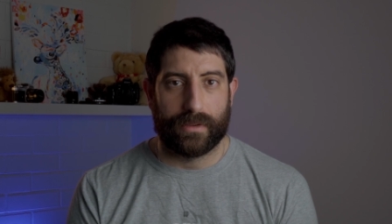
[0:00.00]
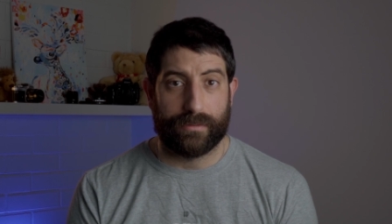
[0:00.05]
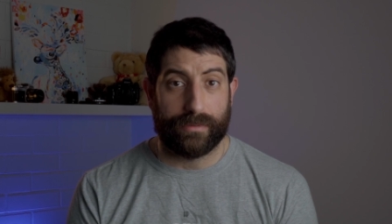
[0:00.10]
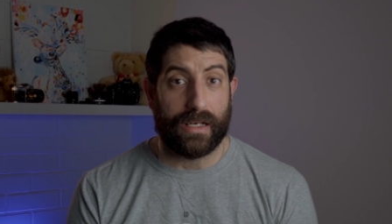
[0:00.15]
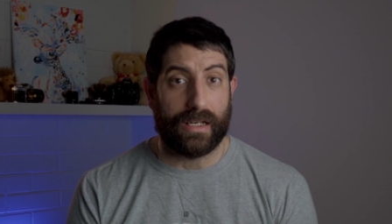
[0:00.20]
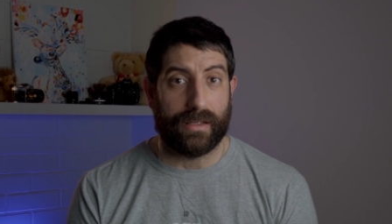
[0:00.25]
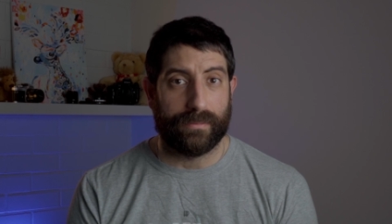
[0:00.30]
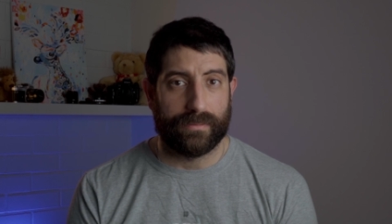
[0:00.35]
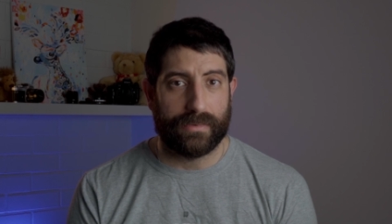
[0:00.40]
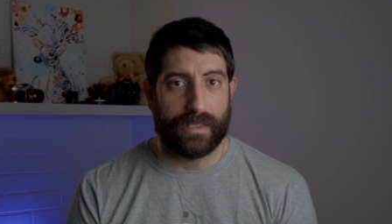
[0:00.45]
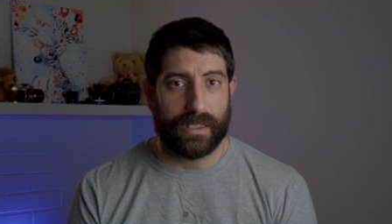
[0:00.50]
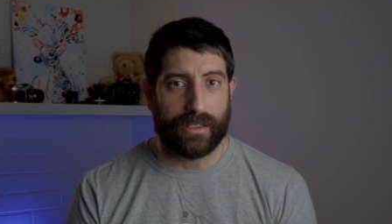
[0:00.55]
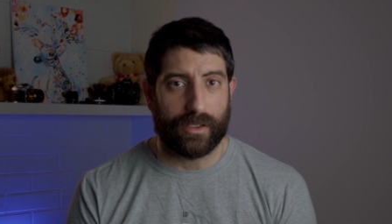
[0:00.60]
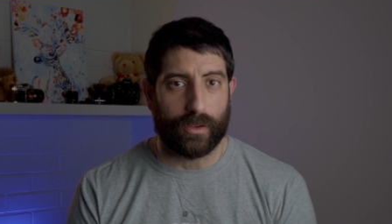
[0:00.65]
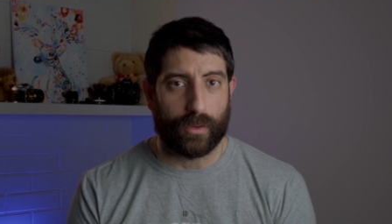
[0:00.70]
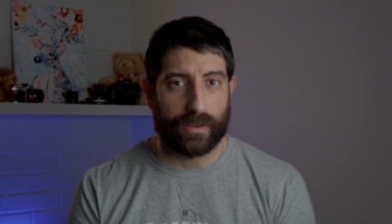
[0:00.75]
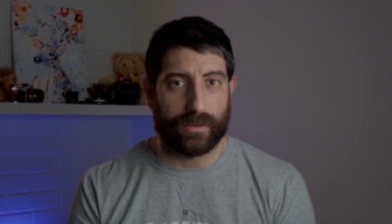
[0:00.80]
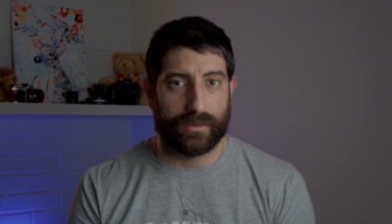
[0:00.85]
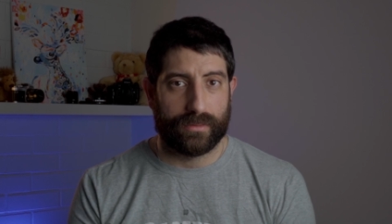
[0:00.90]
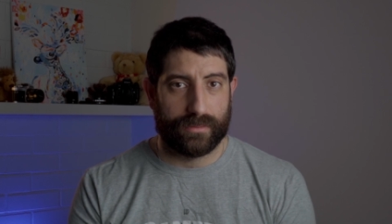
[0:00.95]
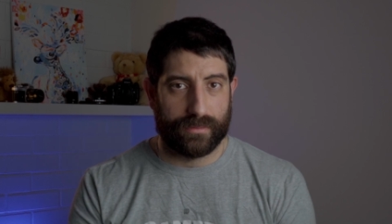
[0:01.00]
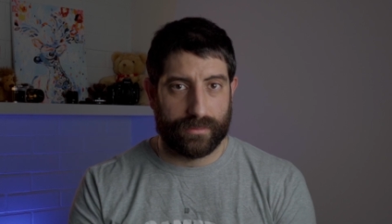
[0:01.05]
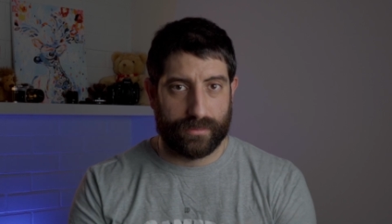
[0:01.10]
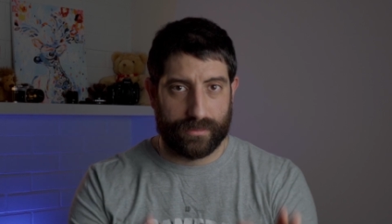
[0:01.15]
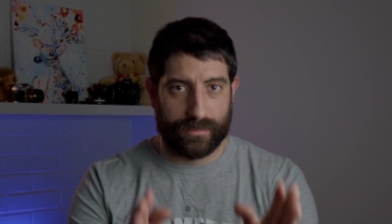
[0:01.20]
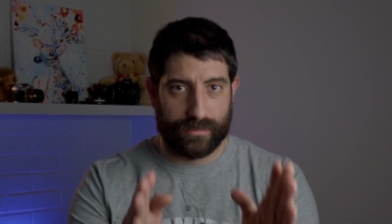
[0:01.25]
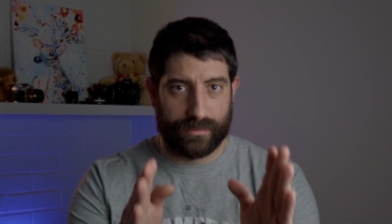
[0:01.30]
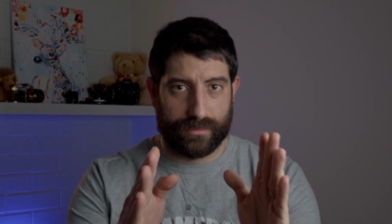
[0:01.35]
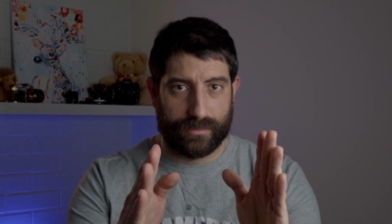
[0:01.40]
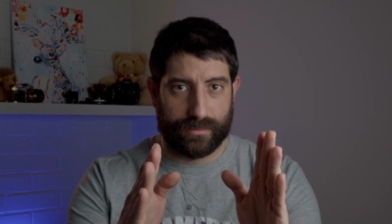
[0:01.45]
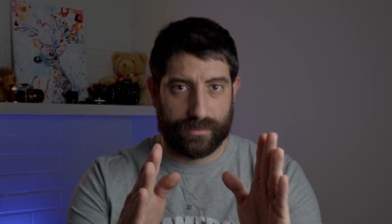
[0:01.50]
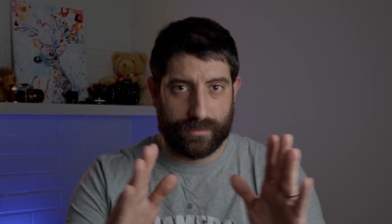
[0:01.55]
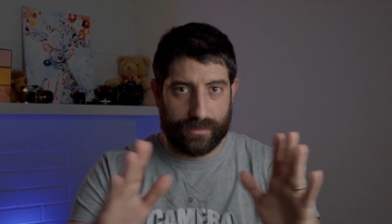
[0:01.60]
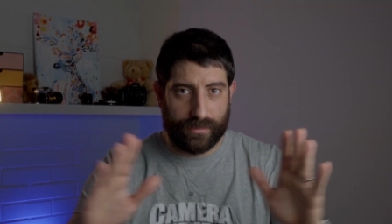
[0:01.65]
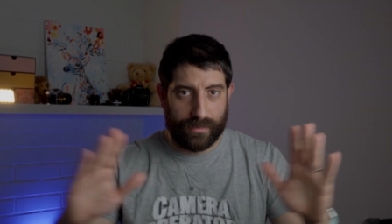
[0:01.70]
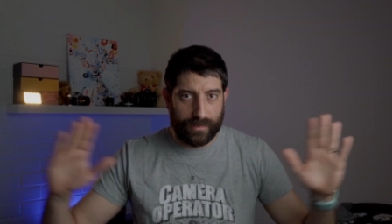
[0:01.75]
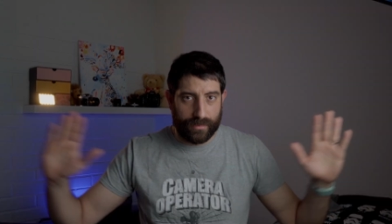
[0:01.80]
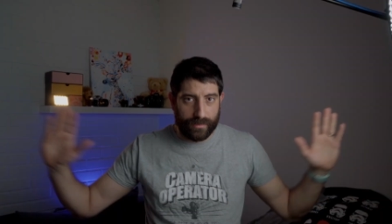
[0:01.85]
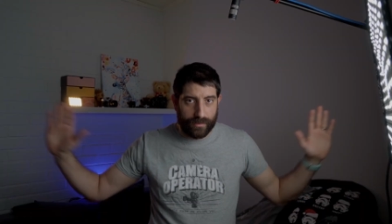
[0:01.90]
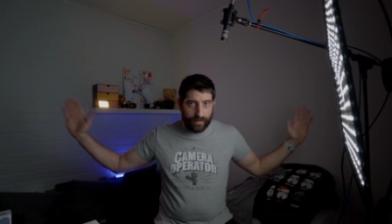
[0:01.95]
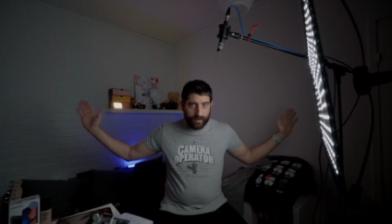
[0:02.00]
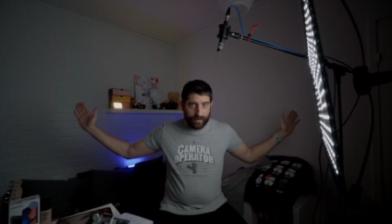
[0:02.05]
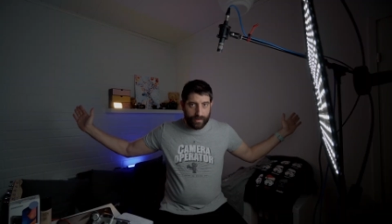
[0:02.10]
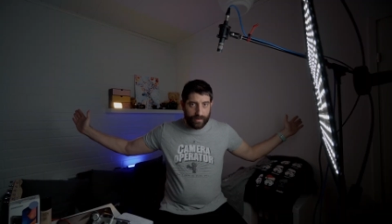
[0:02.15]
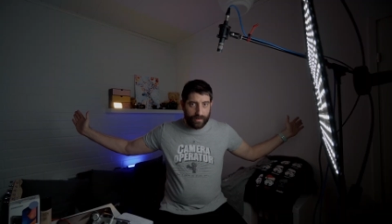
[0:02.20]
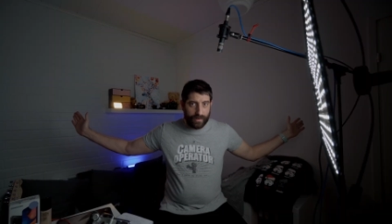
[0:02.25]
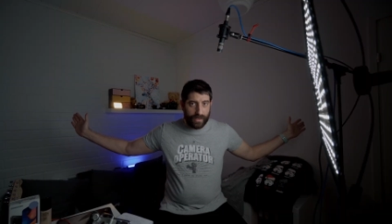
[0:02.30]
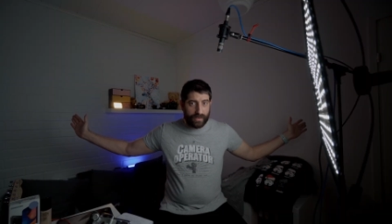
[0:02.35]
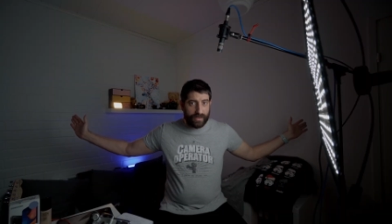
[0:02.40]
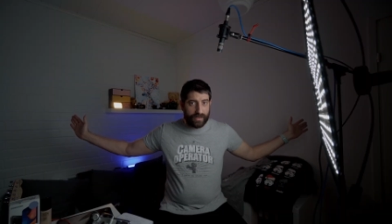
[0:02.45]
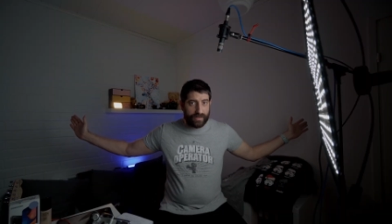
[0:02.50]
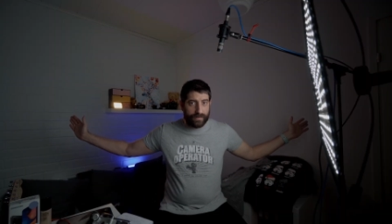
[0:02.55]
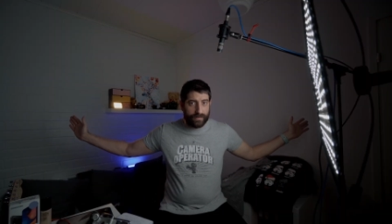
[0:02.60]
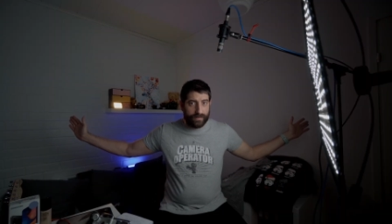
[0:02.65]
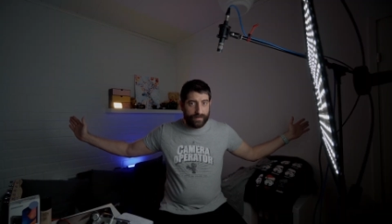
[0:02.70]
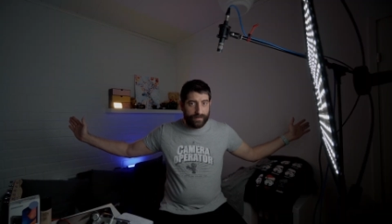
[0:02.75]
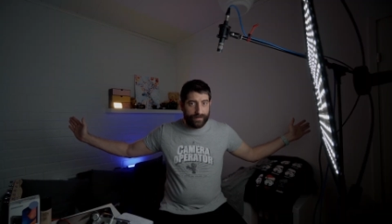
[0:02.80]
Really, take a look. Like this.